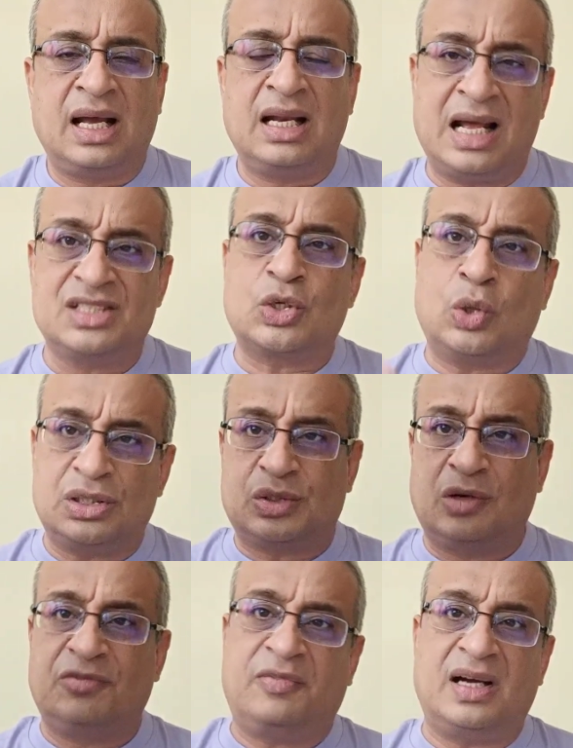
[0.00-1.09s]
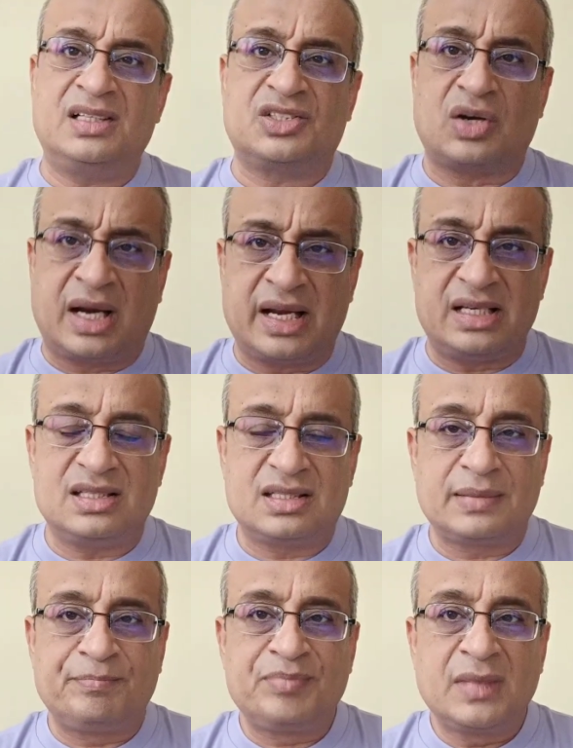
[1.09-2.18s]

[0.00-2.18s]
And as cost of funds rise,